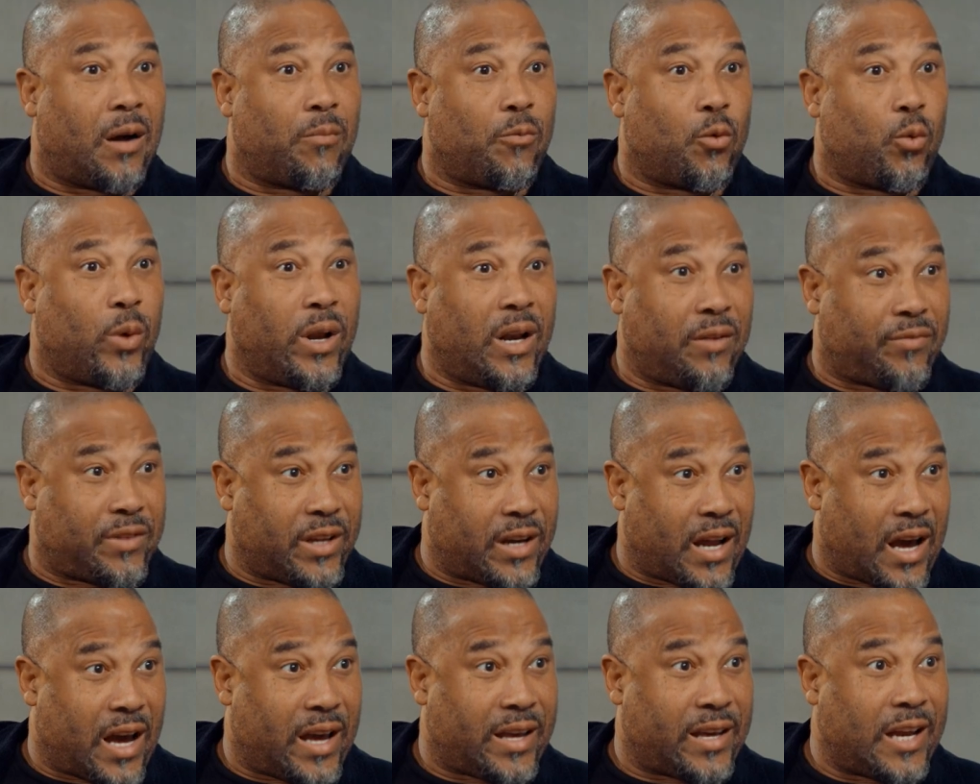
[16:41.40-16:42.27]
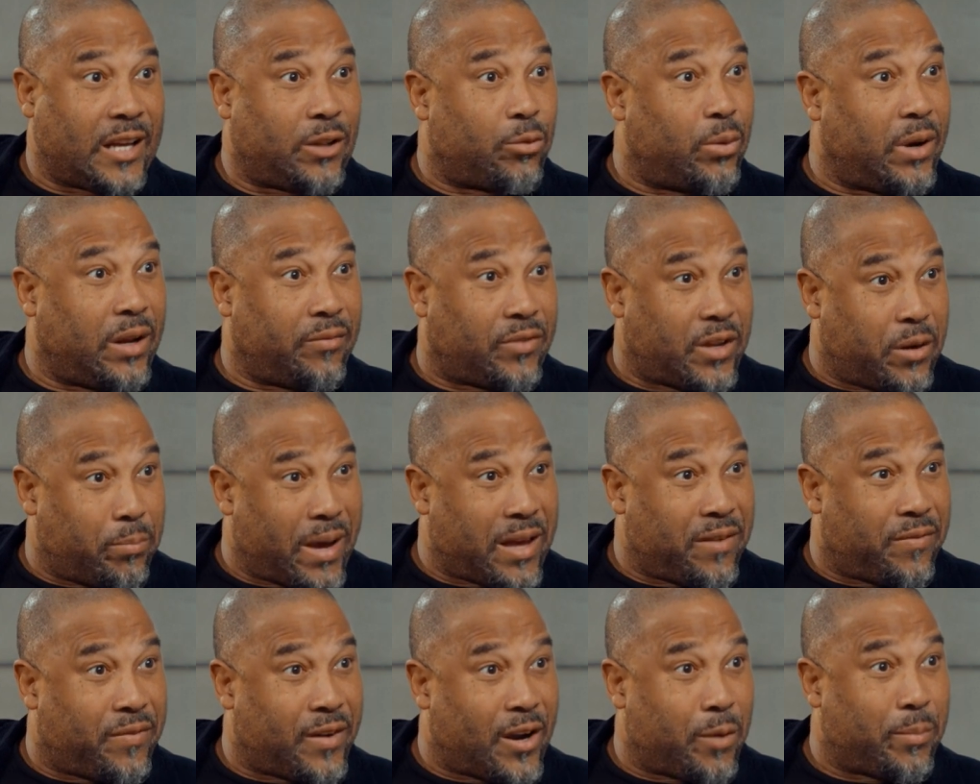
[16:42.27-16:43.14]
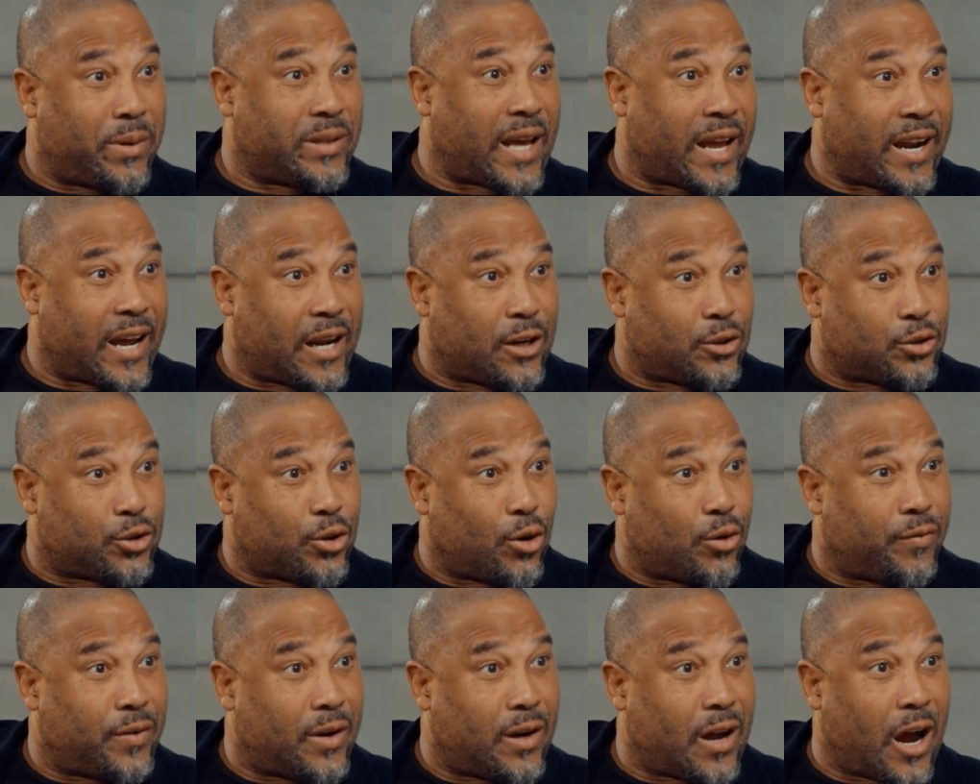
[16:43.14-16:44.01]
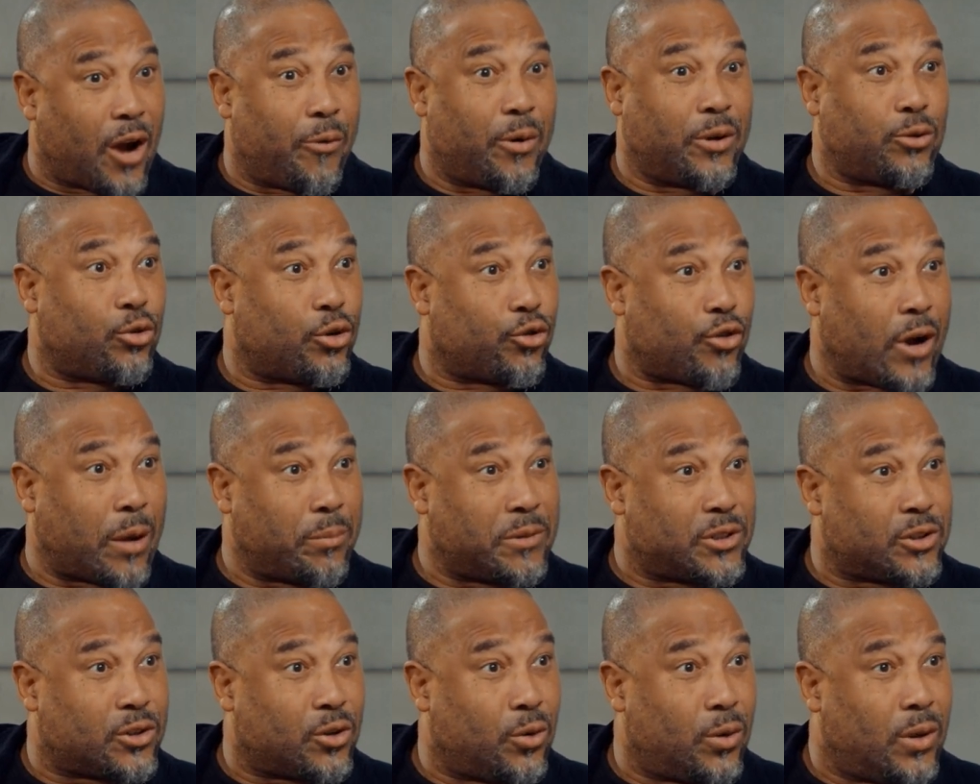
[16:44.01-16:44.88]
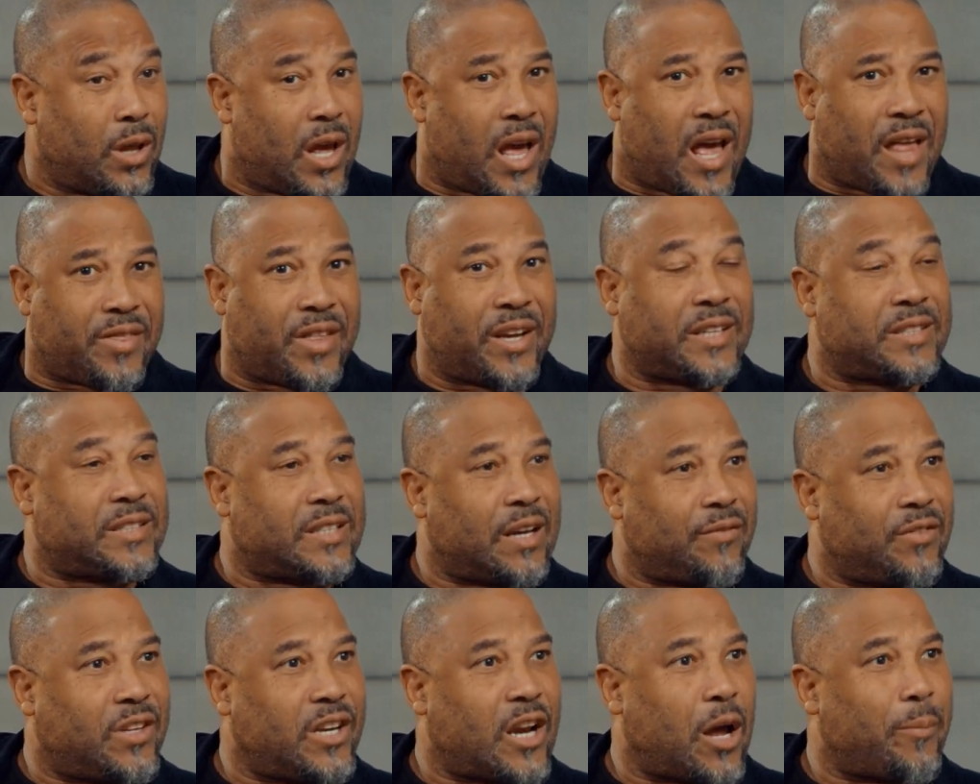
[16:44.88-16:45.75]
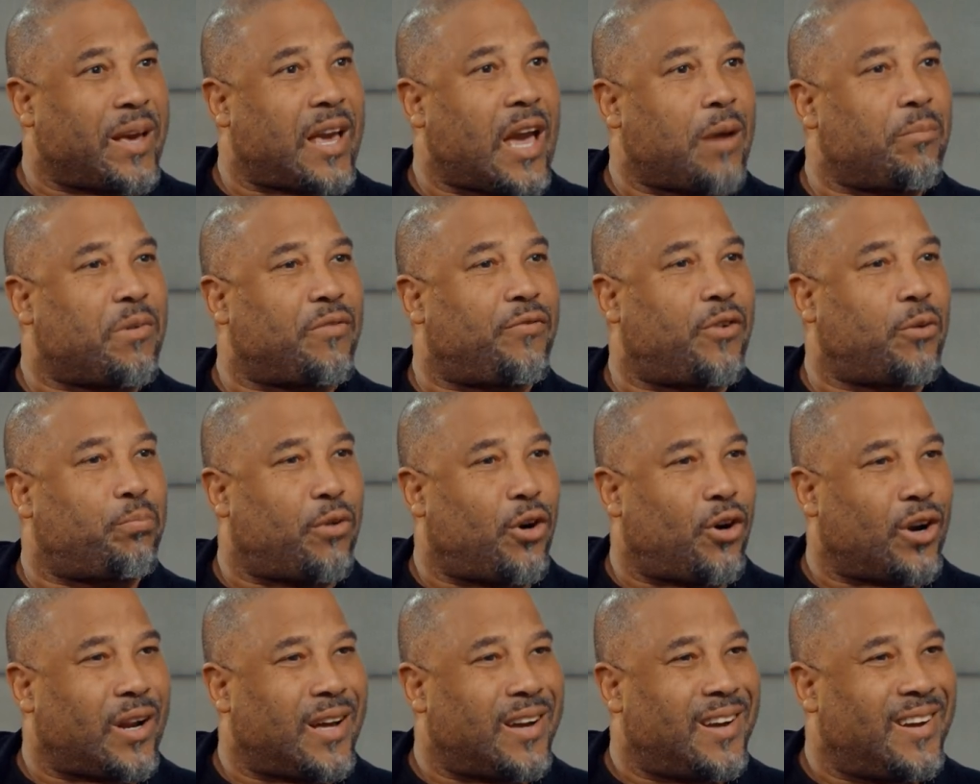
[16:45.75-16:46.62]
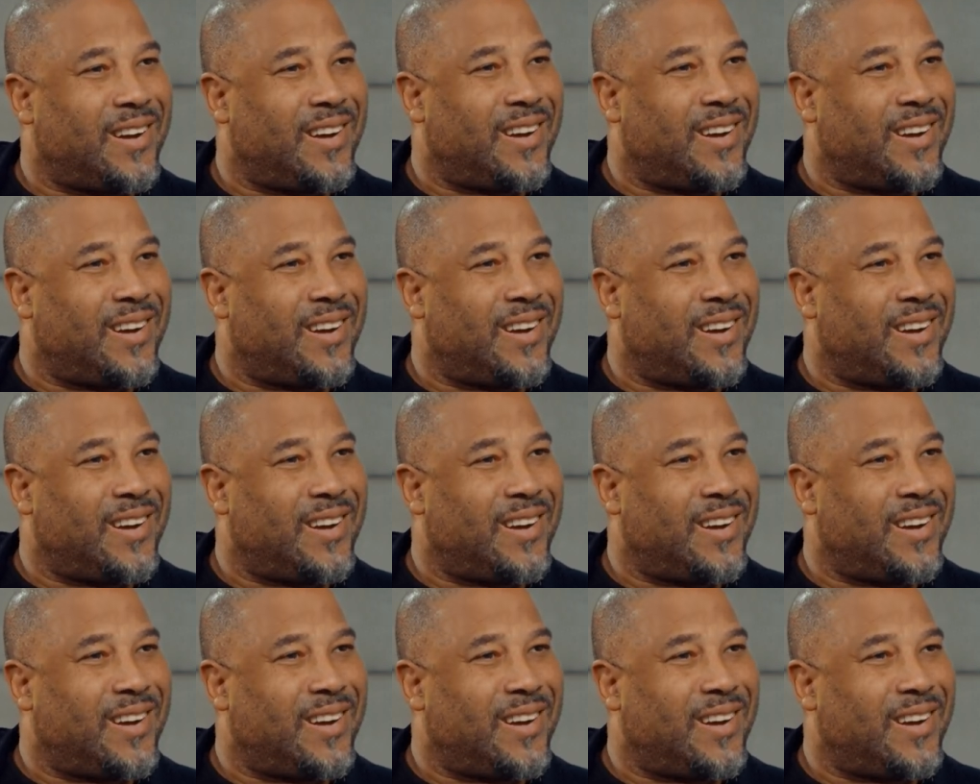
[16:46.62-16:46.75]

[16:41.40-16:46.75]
We lived in Highgate. We lived in Mayfair. My dad had a chauffeur. I went to a grammar school. Then at 17, I became a footballer.